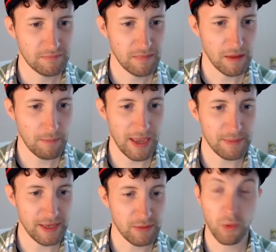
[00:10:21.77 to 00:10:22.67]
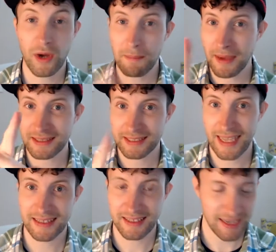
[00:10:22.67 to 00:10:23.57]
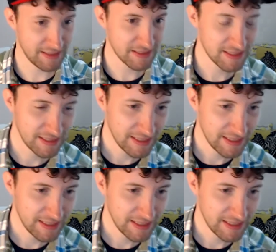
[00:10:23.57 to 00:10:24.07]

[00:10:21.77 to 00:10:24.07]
Maybe. We'll come back to that at the end.